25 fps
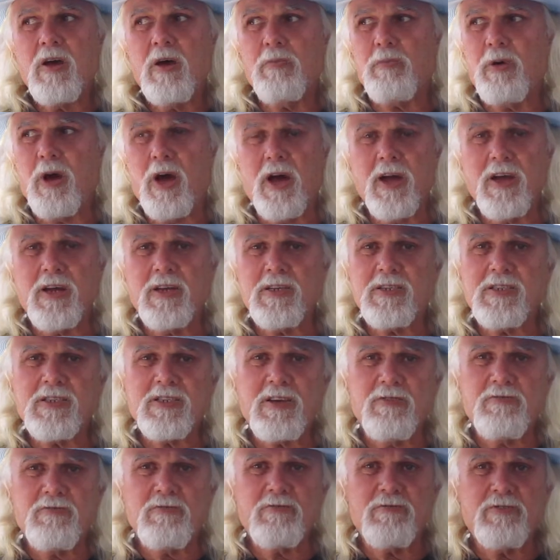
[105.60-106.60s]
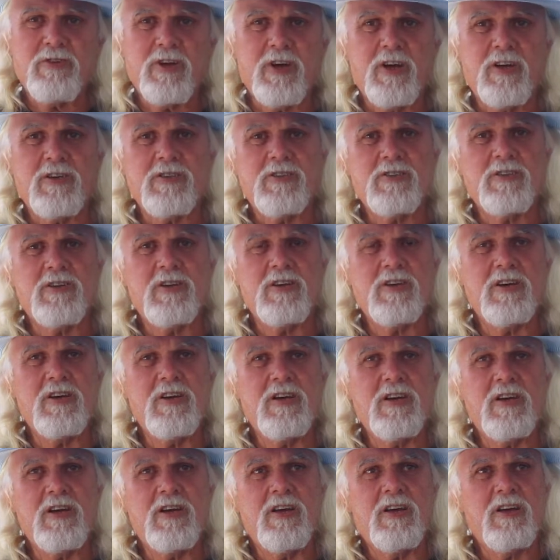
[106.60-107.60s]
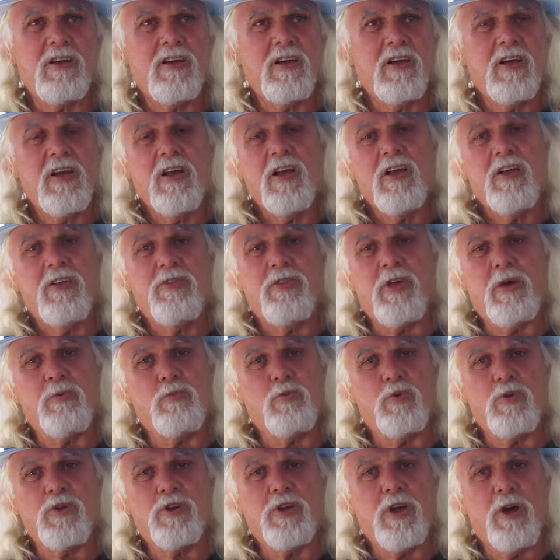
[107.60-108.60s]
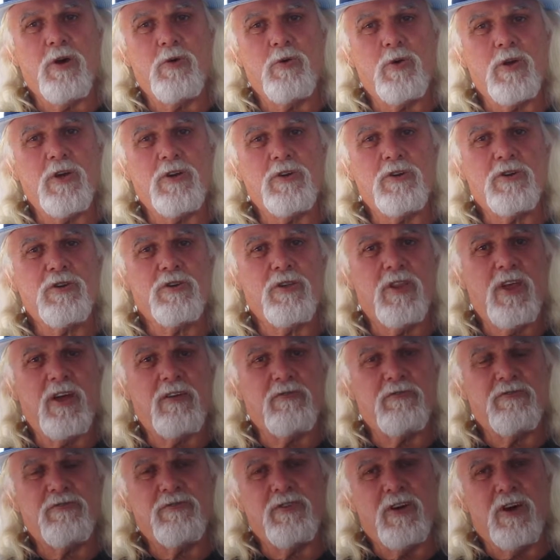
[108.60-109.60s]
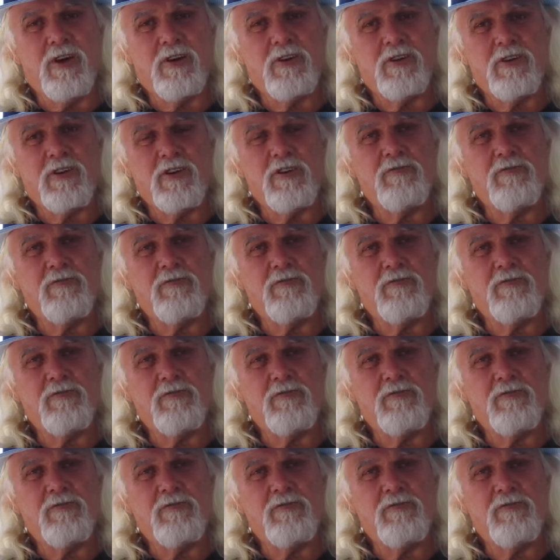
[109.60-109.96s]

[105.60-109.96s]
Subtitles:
paying 7,000 a year, that would go into that fund.